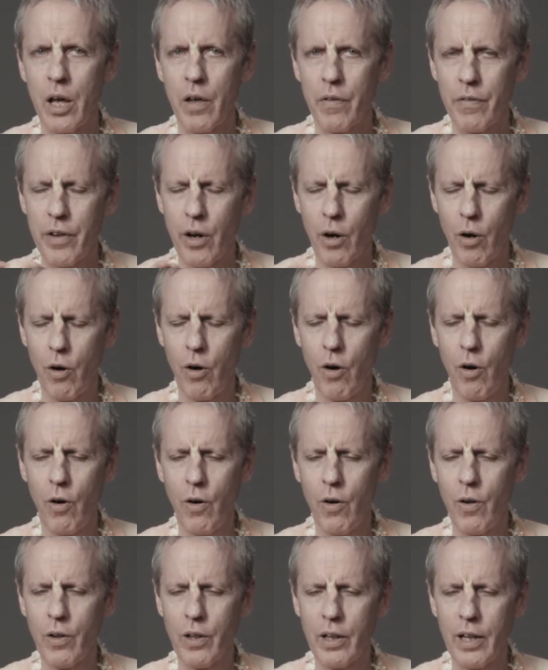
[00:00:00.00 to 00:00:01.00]
Their
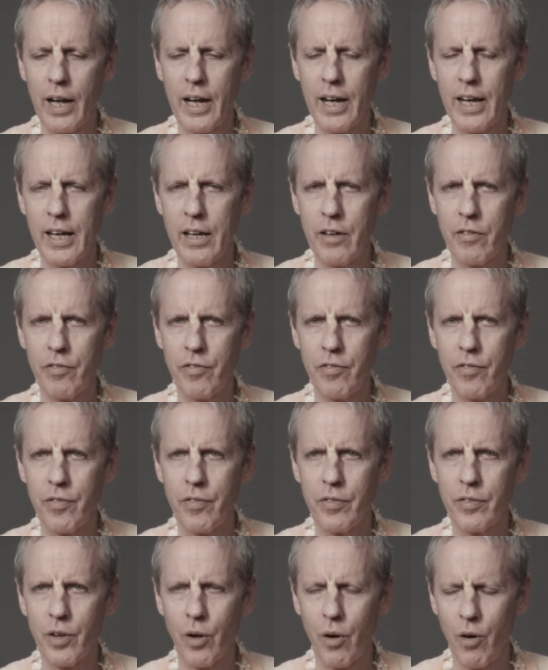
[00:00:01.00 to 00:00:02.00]
whole life,
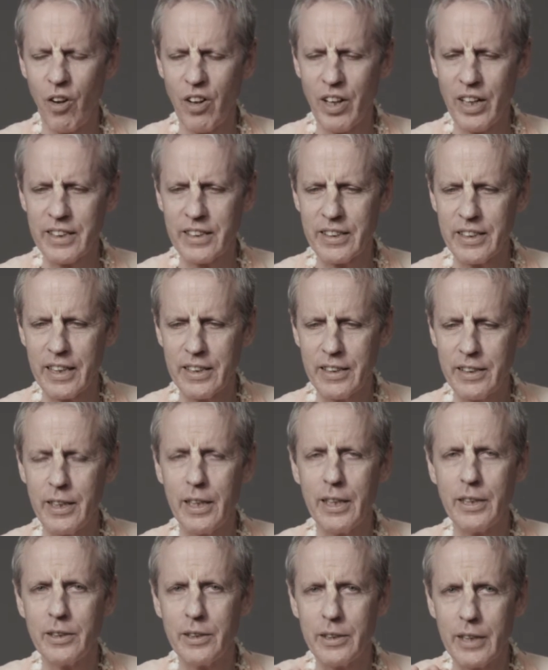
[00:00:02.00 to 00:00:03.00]
their whole
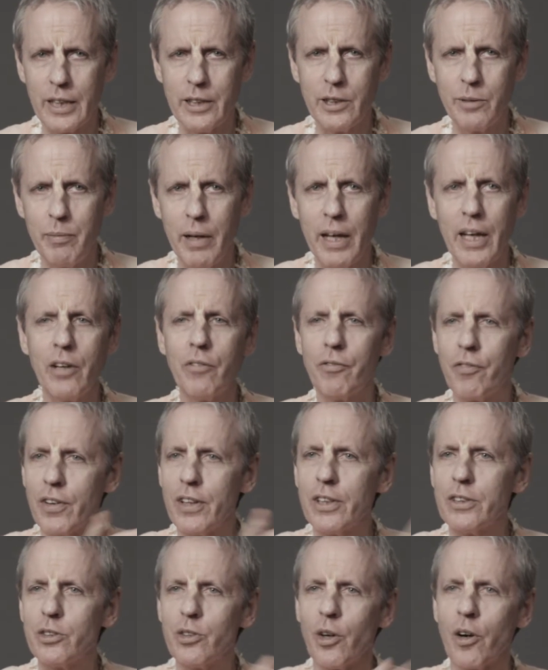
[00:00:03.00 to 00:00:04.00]
existence is meant for
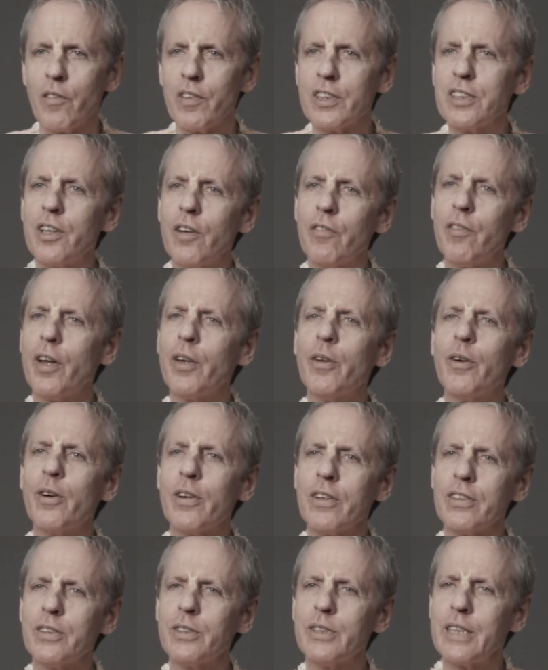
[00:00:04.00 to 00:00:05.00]
the service of
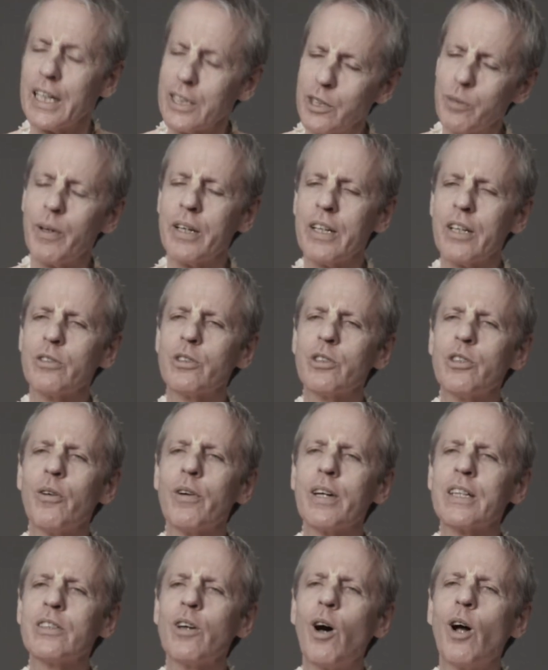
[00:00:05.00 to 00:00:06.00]
others. That's why they're so
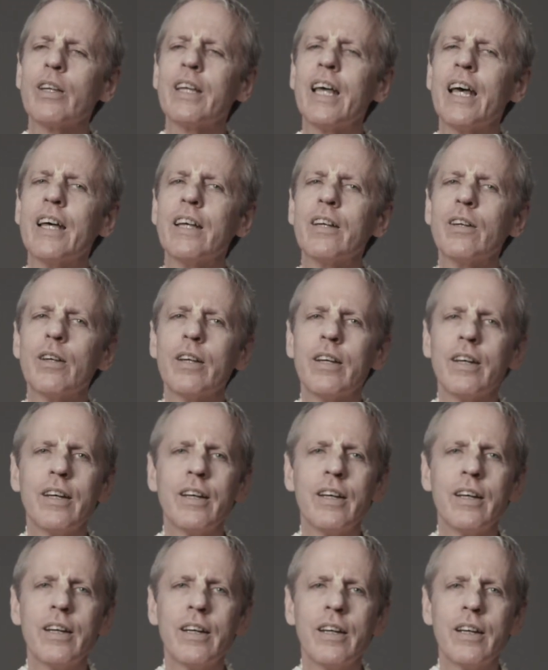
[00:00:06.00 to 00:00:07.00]
exalted.
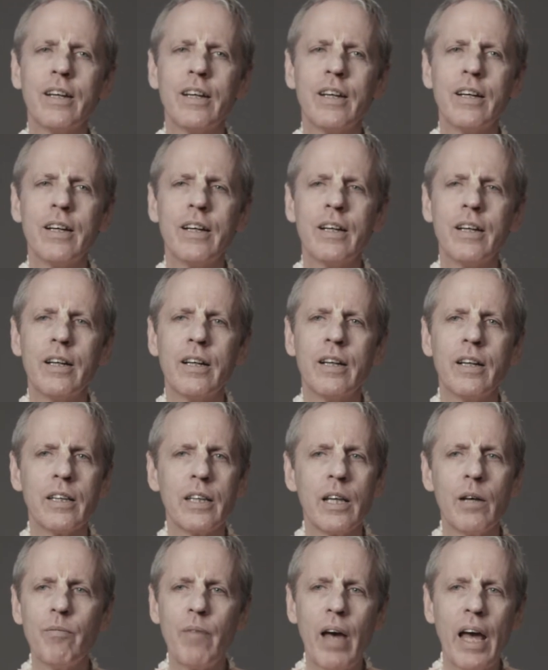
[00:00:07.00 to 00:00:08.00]

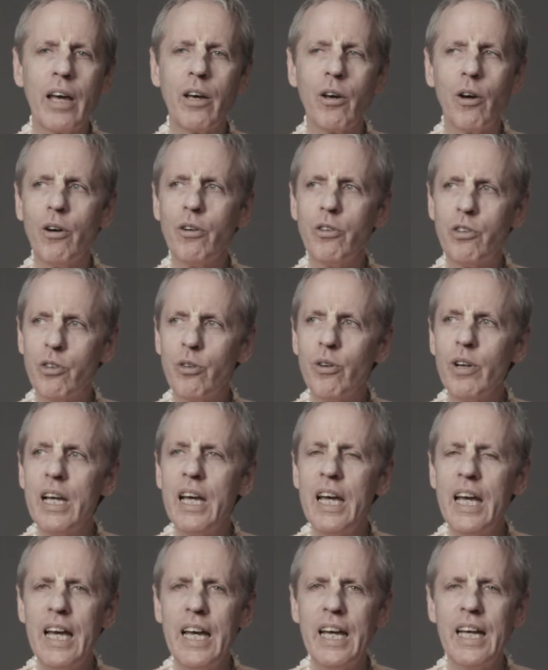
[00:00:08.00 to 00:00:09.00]
The mango
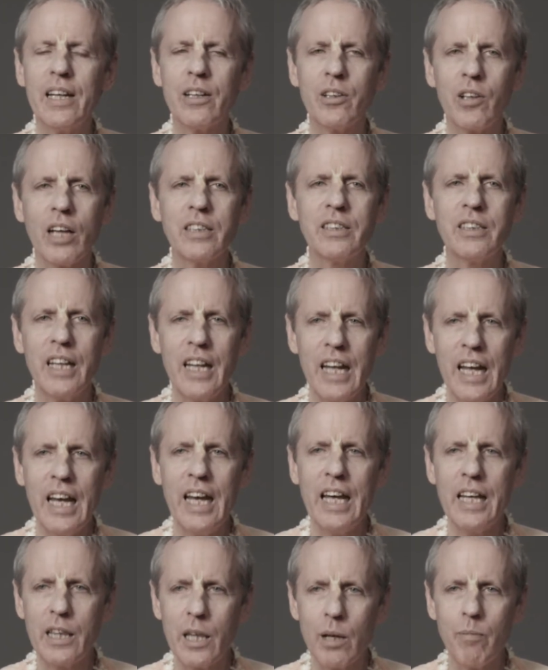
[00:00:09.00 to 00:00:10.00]
tree doesn't
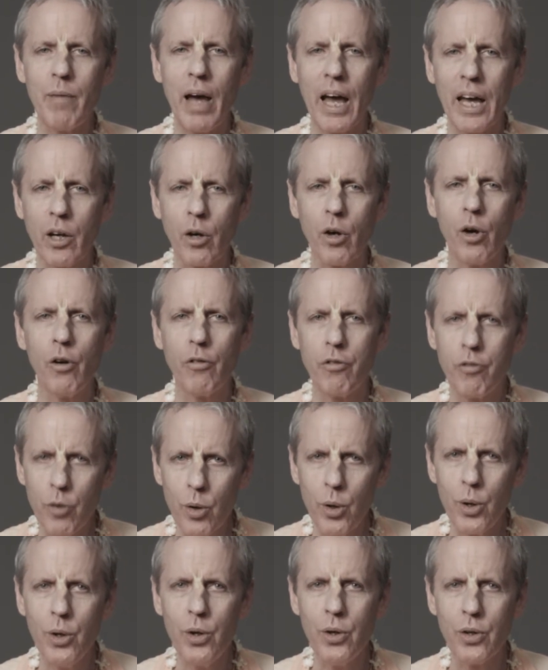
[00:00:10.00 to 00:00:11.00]
eat the mango
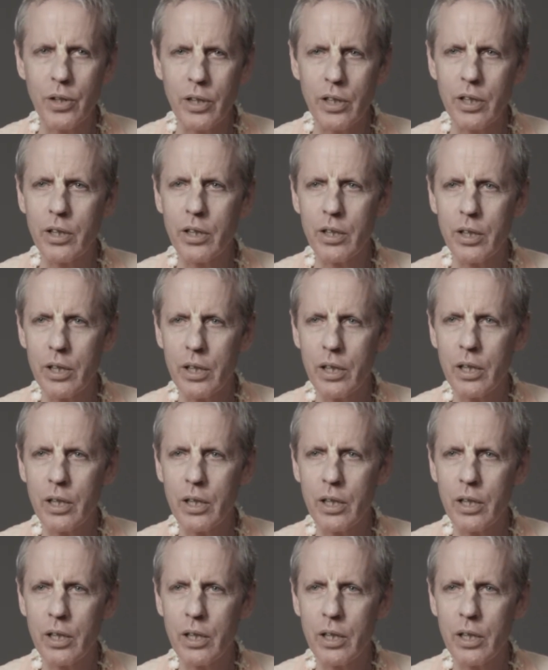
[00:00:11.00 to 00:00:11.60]
fruit.